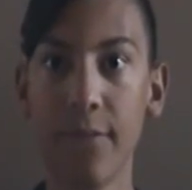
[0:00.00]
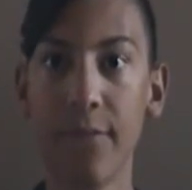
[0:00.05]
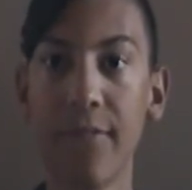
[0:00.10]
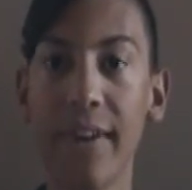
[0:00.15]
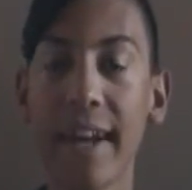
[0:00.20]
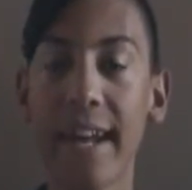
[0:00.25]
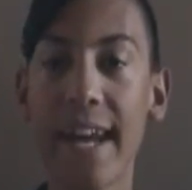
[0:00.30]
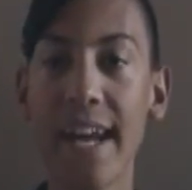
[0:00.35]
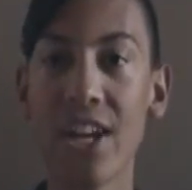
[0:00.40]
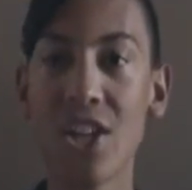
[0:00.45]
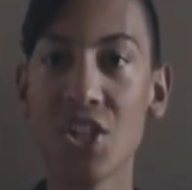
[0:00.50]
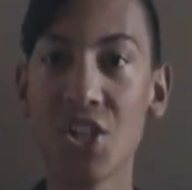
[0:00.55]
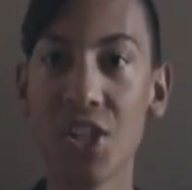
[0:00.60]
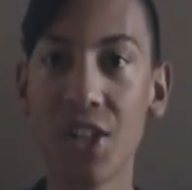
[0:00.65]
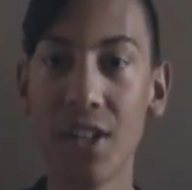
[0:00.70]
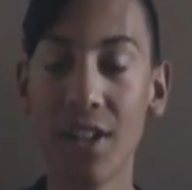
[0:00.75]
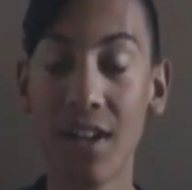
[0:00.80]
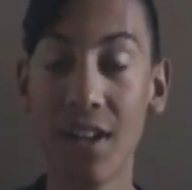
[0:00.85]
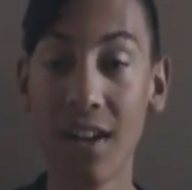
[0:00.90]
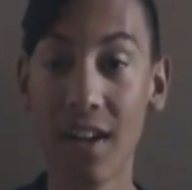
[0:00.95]

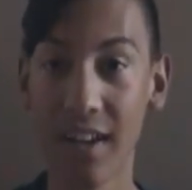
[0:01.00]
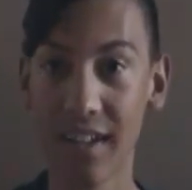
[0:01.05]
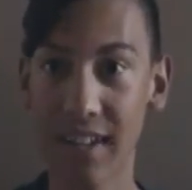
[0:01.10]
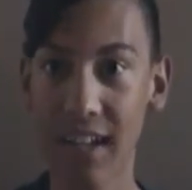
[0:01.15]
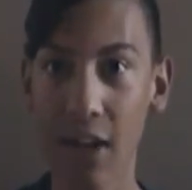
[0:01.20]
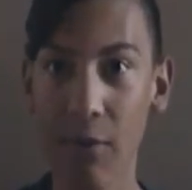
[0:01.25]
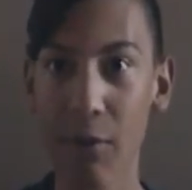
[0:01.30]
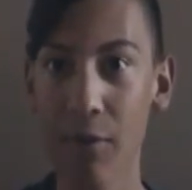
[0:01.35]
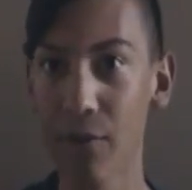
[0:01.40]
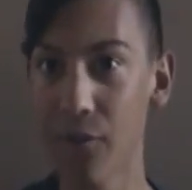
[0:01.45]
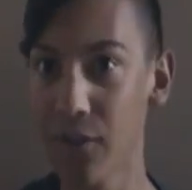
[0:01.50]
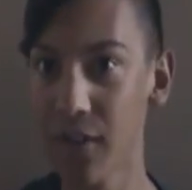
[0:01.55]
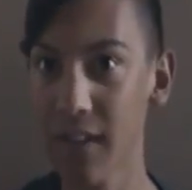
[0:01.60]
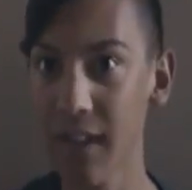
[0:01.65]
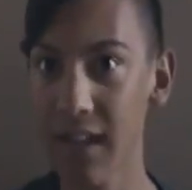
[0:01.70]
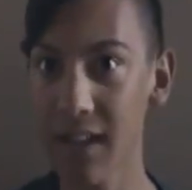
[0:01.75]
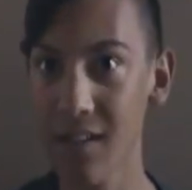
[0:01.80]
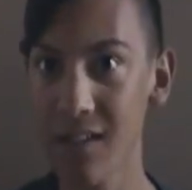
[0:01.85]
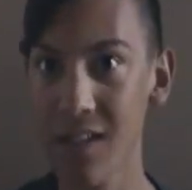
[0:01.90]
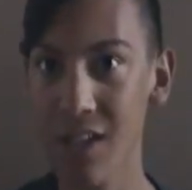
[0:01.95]
Vacation, a time of
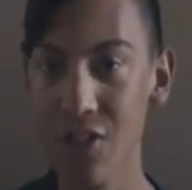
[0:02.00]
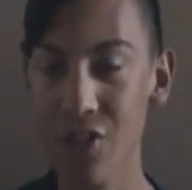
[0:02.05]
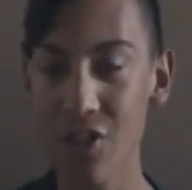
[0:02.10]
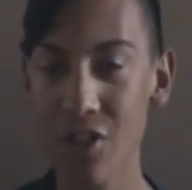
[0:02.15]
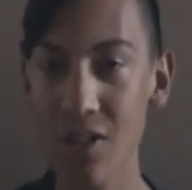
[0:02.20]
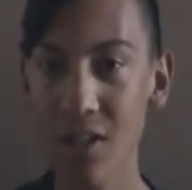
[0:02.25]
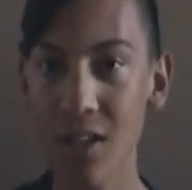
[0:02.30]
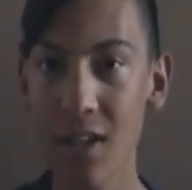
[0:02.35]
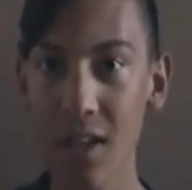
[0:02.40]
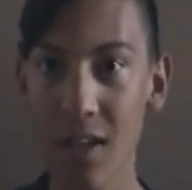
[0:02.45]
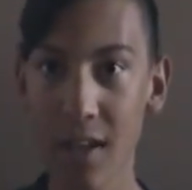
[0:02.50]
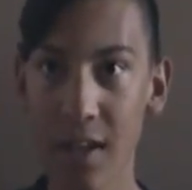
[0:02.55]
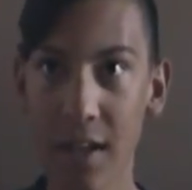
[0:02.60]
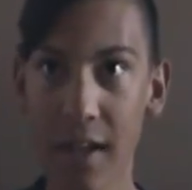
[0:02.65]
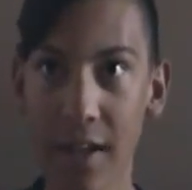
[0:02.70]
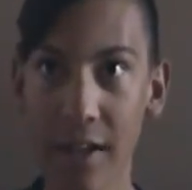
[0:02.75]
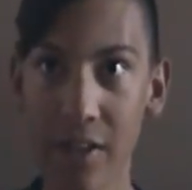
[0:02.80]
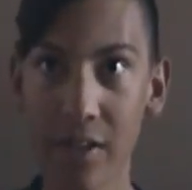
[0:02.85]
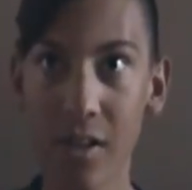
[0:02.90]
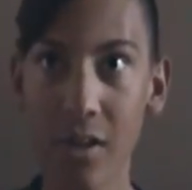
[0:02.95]
relaxation,
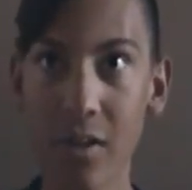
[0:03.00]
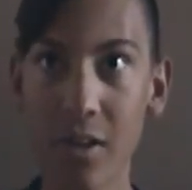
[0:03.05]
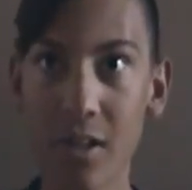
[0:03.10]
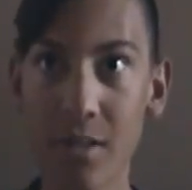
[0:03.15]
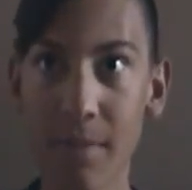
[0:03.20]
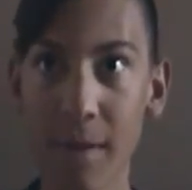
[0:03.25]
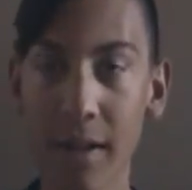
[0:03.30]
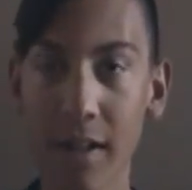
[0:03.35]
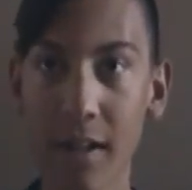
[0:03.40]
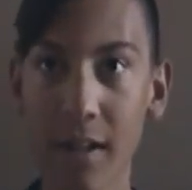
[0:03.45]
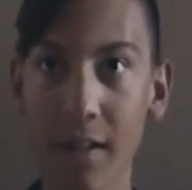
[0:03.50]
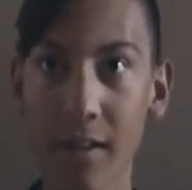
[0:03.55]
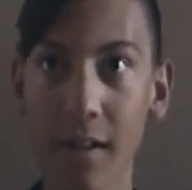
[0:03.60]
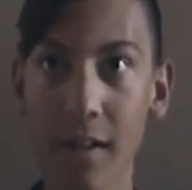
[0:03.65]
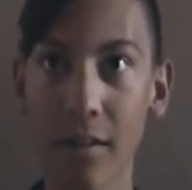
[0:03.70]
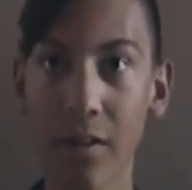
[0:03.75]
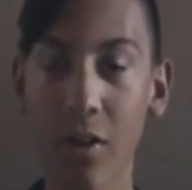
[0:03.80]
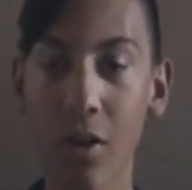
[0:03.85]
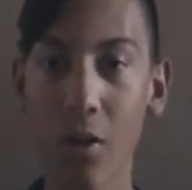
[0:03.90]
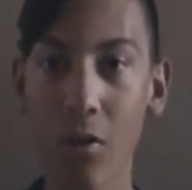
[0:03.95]
and you don't expect
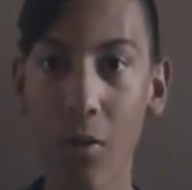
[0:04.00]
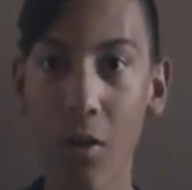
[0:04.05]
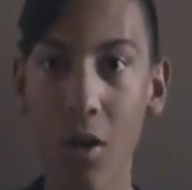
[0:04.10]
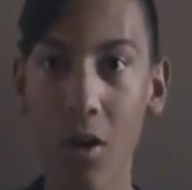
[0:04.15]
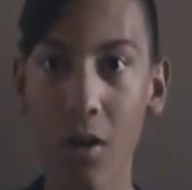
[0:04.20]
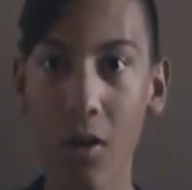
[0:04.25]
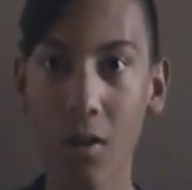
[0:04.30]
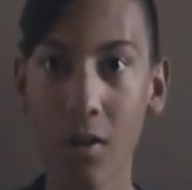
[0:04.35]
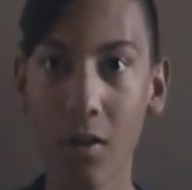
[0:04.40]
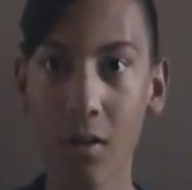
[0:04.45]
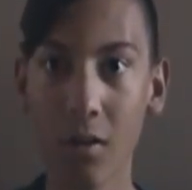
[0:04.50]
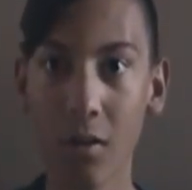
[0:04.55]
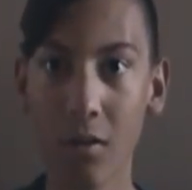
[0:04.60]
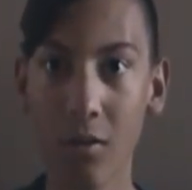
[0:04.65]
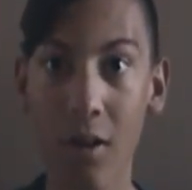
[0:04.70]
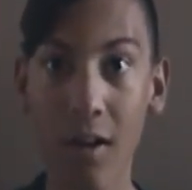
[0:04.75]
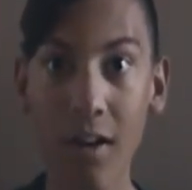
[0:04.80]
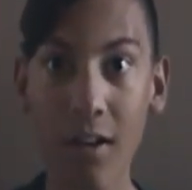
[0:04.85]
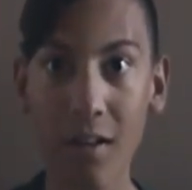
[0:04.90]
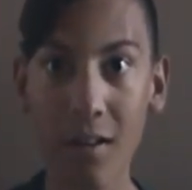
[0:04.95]
anything to go wrong,
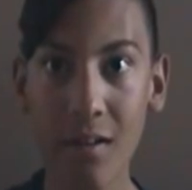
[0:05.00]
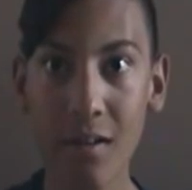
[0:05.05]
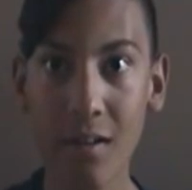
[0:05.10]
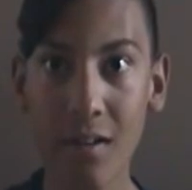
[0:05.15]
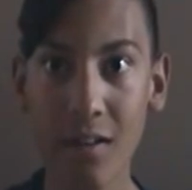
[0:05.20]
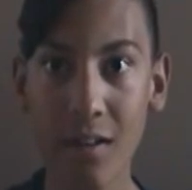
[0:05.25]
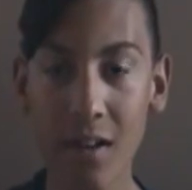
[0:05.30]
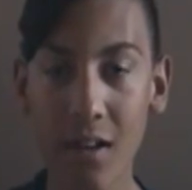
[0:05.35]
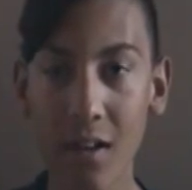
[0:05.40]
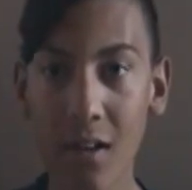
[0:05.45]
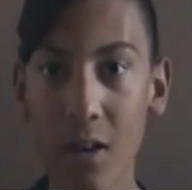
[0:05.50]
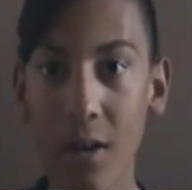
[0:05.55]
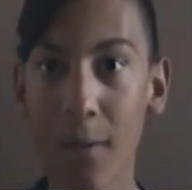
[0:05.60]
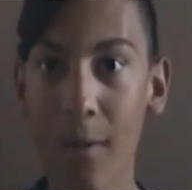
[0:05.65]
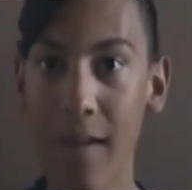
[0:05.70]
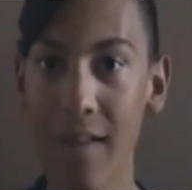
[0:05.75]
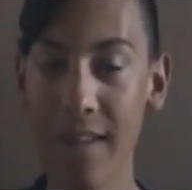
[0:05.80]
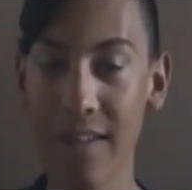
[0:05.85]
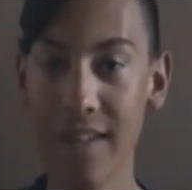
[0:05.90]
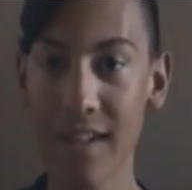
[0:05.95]
right?
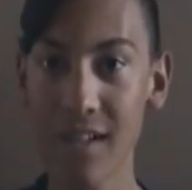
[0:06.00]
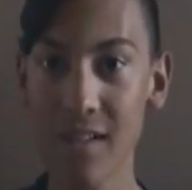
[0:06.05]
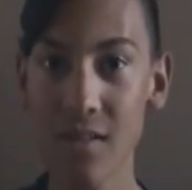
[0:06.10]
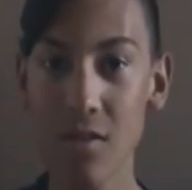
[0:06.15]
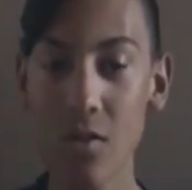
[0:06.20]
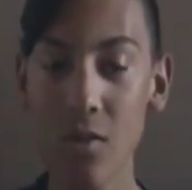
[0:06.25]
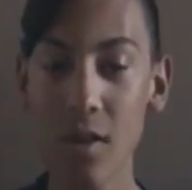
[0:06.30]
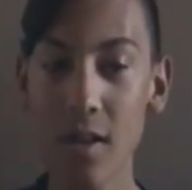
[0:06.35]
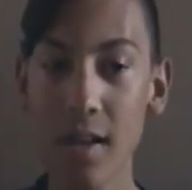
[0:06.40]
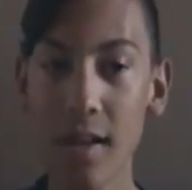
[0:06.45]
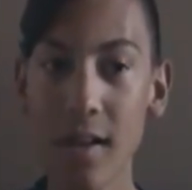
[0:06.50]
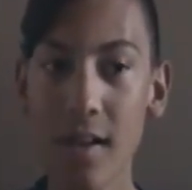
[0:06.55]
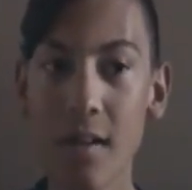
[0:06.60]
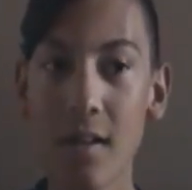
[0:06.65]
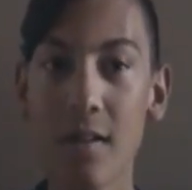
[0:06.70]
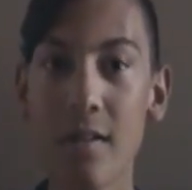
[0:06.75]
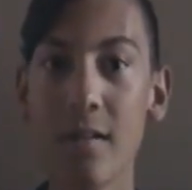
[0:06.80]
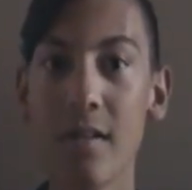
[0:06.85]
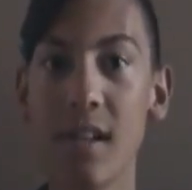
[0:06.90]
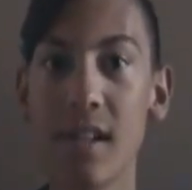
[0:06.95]
Well, in this story,
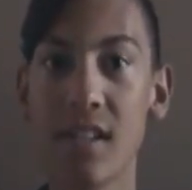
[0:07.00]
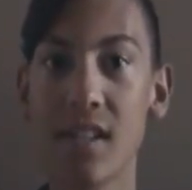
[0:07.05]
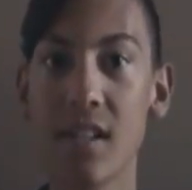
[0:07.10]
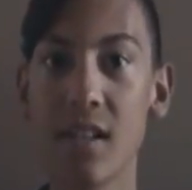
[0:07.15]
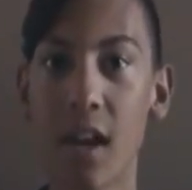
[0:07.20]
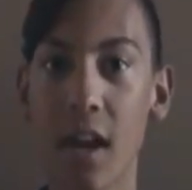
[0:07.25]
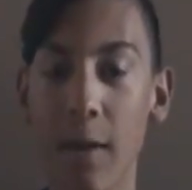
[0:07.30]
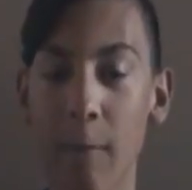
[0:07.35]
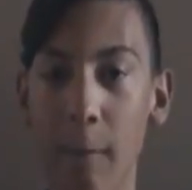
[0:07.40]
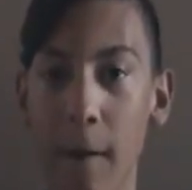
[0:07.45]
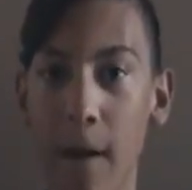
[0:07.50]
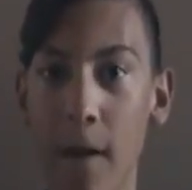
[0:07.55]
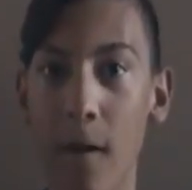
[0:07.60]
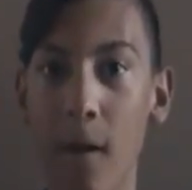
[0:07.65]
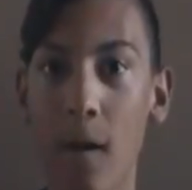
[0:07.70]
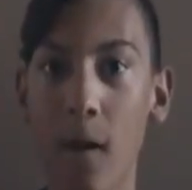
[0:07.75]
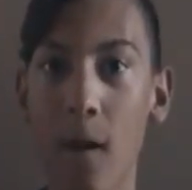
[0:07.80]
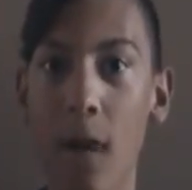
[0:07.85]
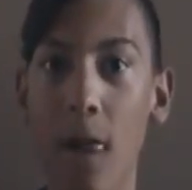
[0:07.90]
it's a nightmare.